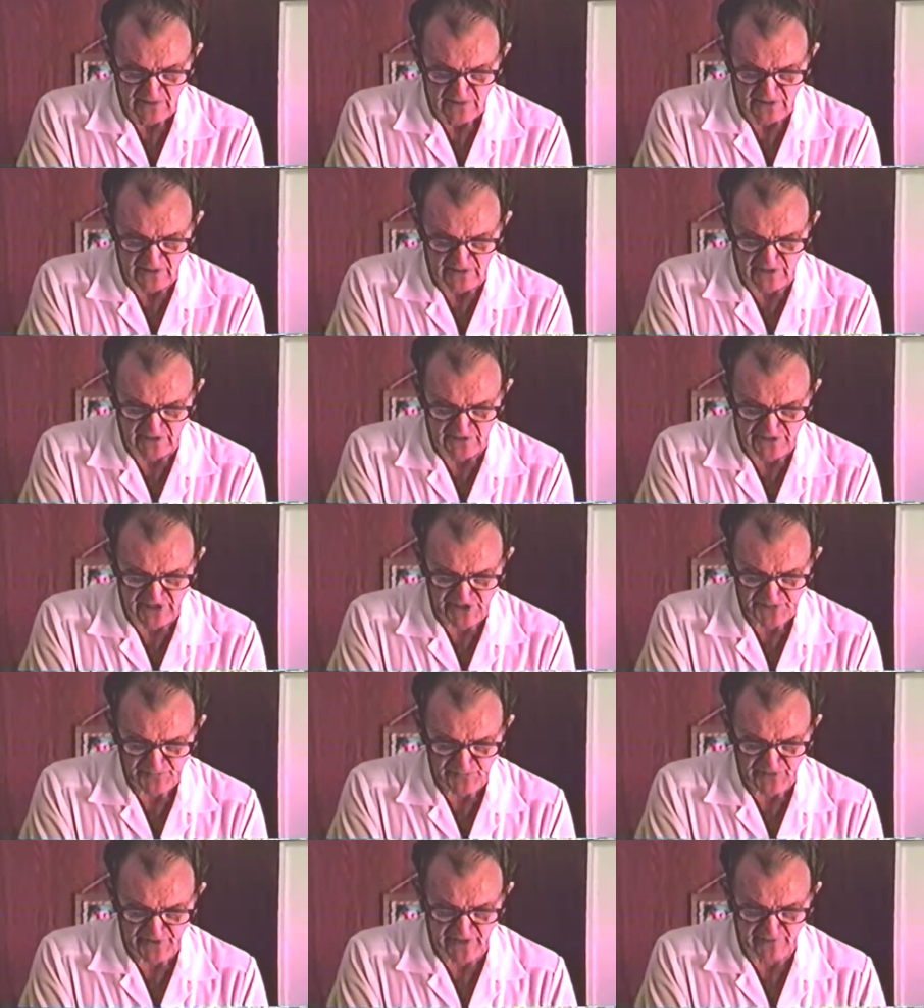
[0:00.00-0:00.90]
in a
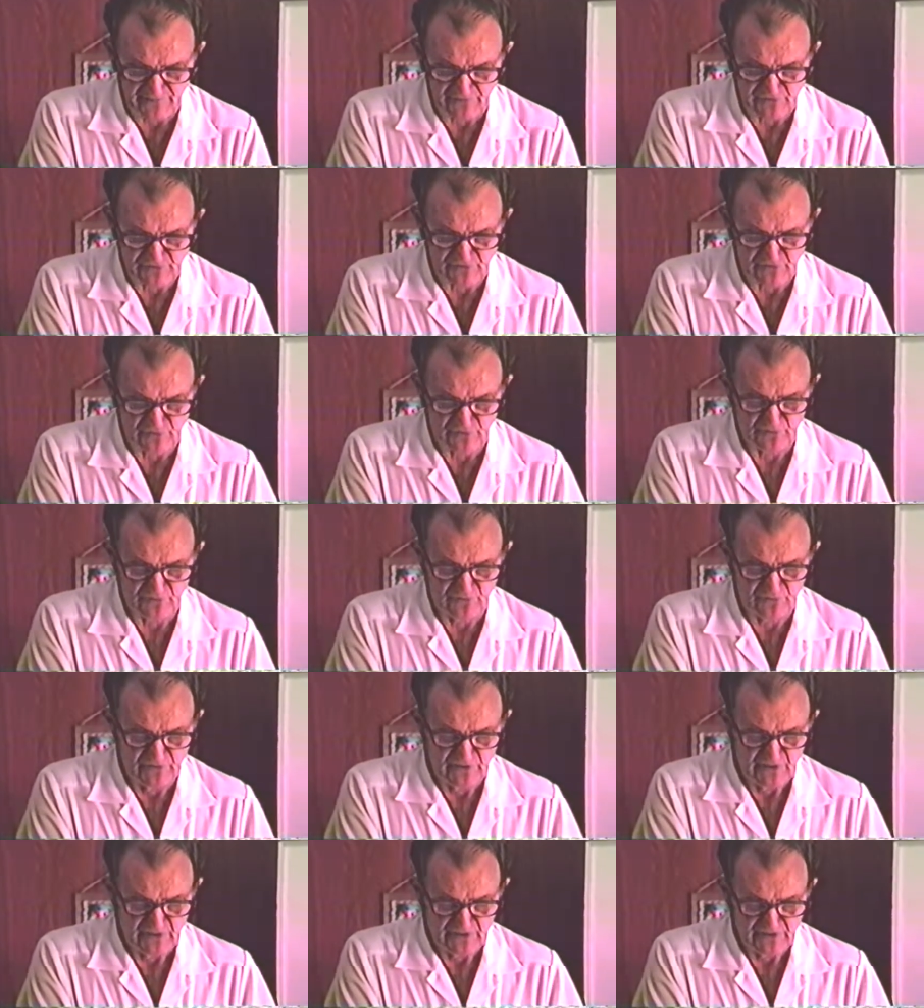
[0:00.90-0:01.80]
desperate effort
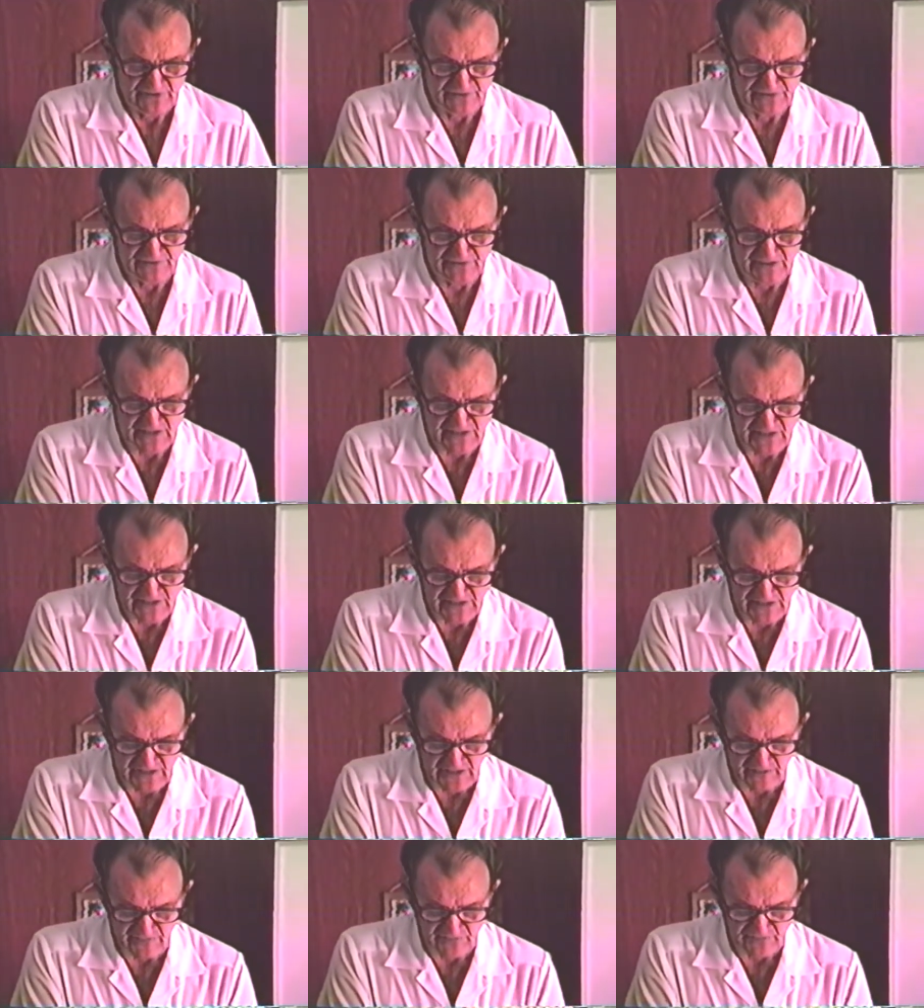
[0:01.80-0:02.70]
to lead
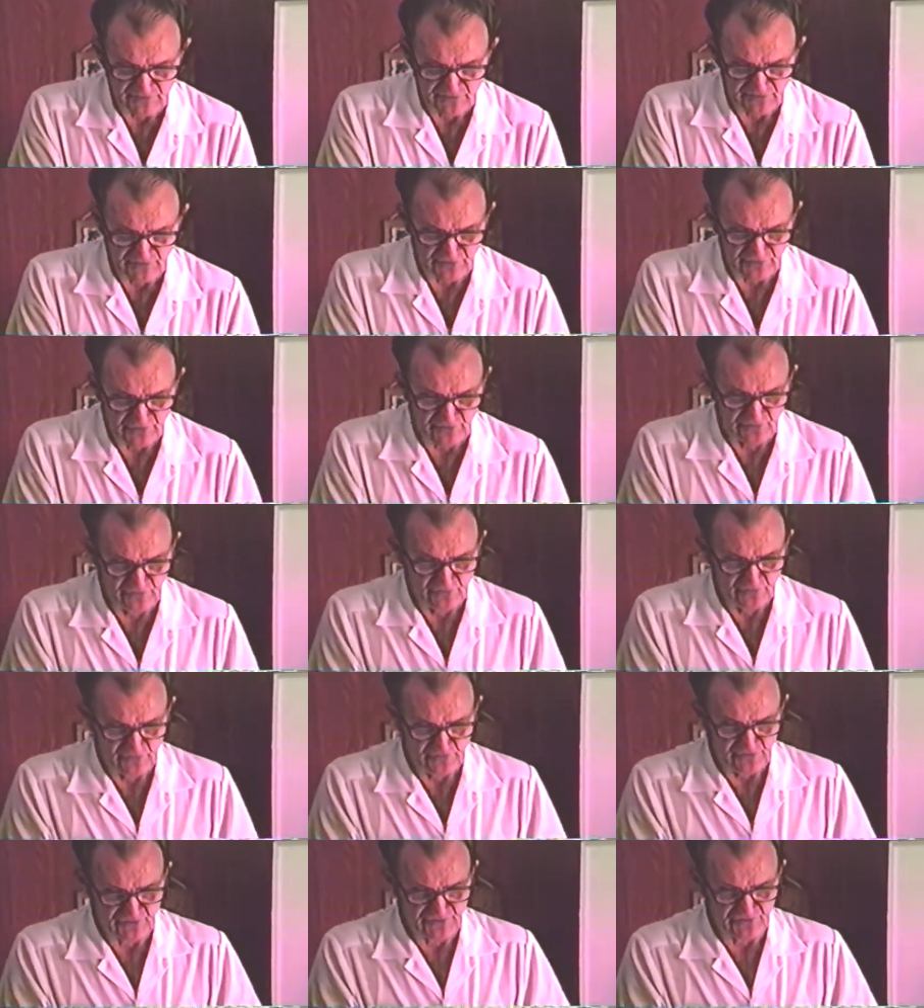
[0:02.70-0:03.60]
him
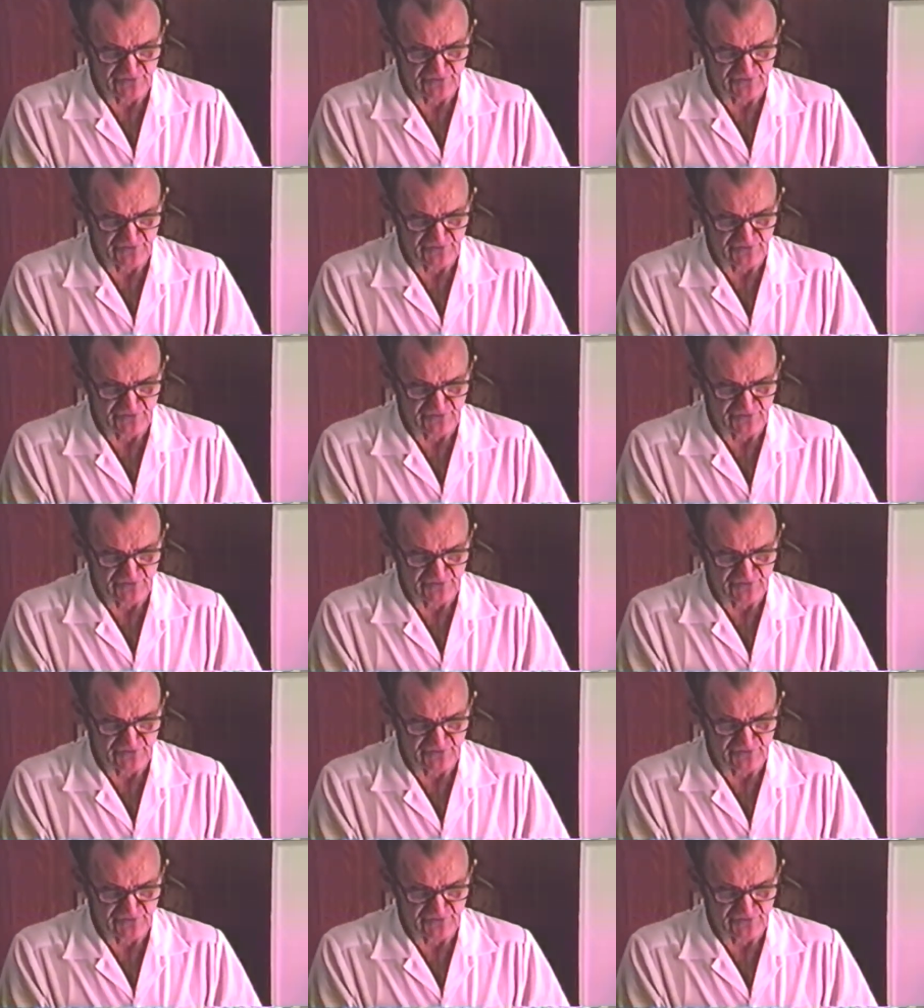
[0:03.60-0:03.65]
to